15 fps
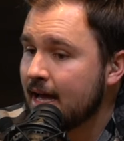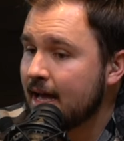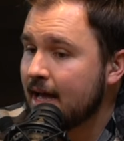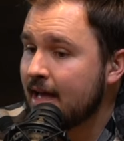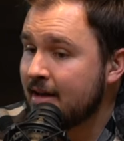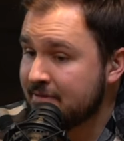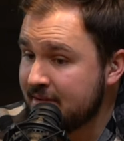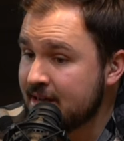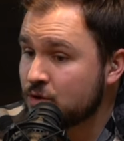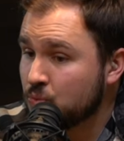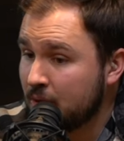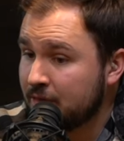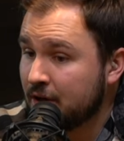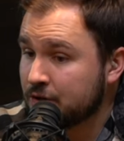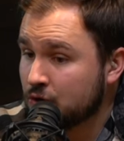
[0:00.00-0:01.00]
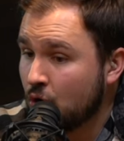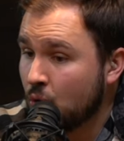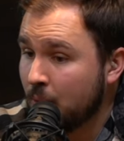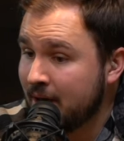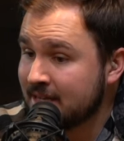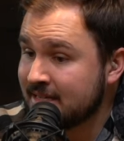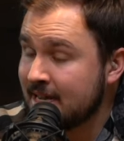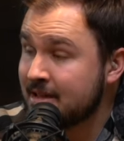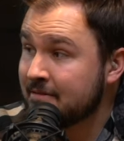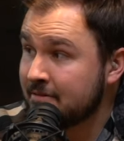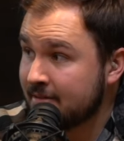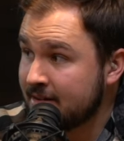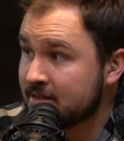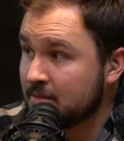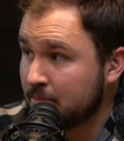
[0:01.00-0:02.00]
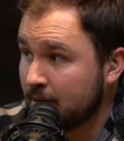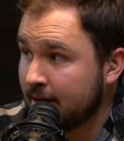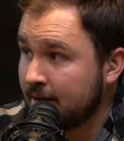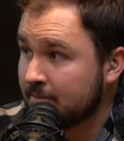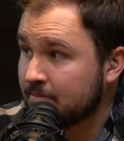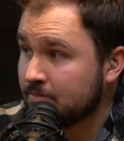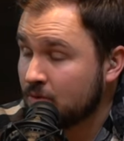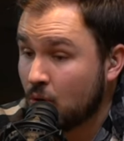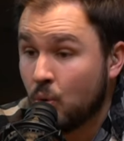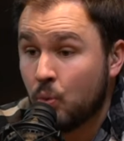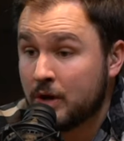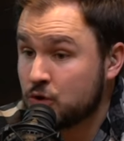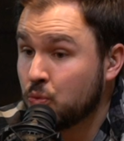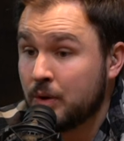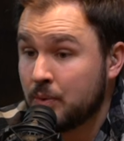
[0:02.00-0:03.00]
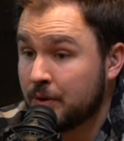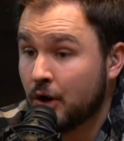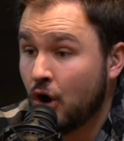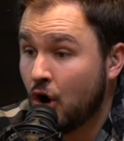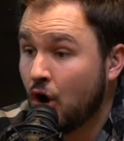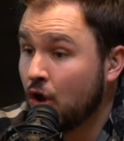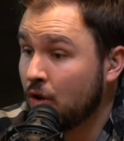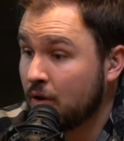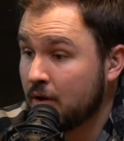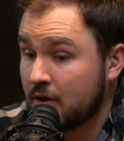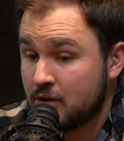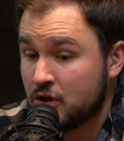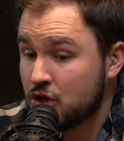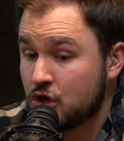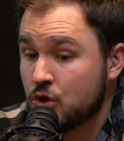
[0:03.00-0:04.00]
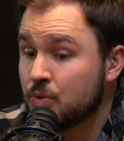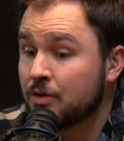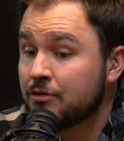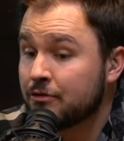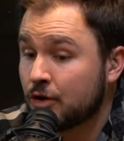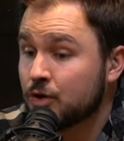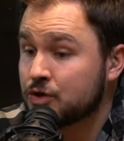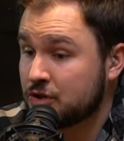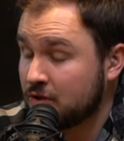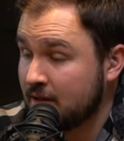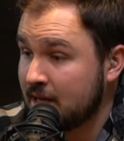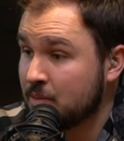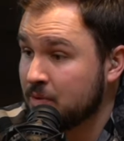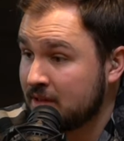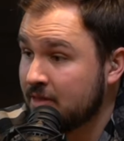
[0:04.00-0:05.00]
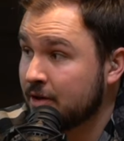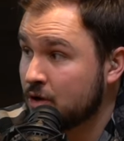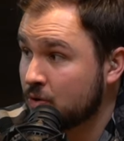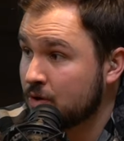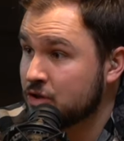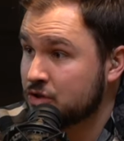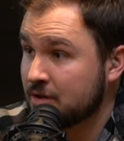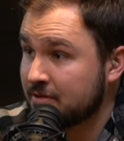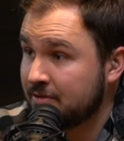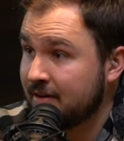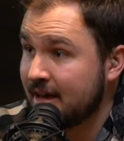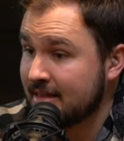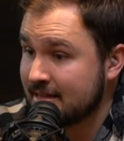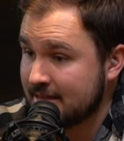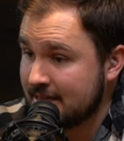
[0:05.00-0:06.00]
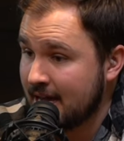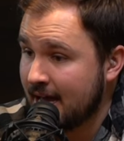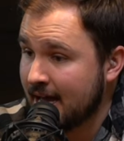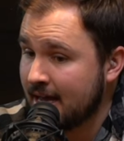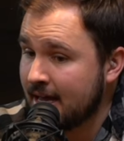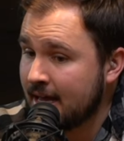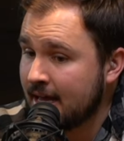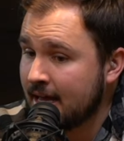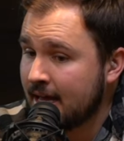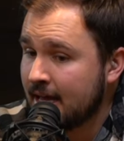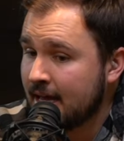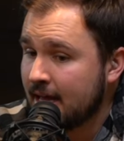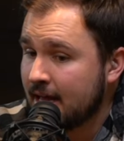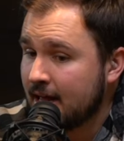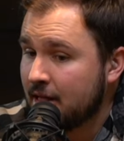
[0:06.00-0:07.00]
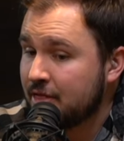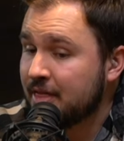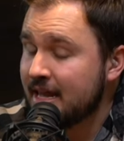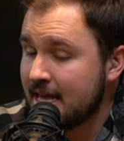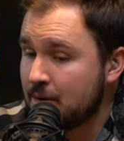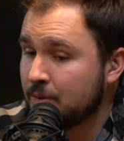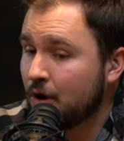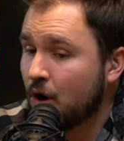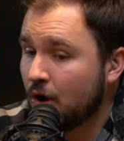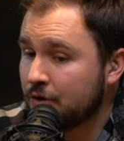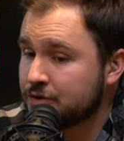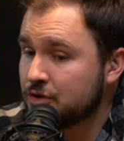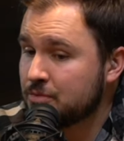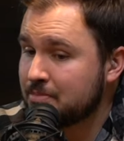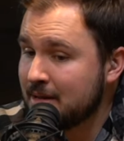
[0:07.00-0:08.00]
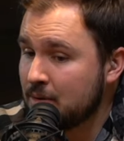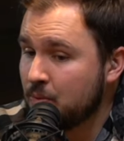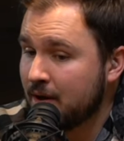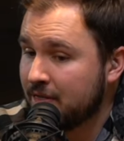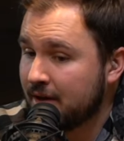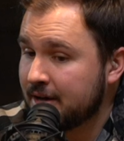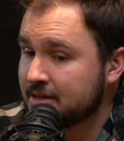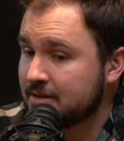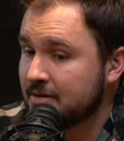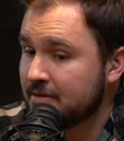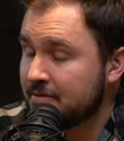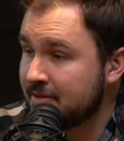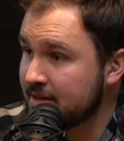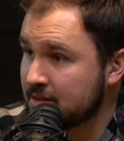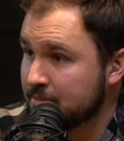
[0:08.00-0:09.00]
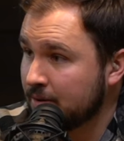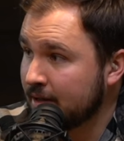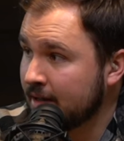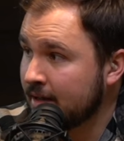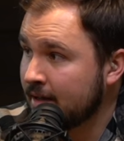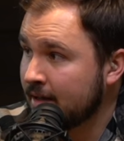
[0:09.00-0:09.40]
if he's with us always invisibly, which we would all universally within the Christian faith say, that he would also be with us visibly.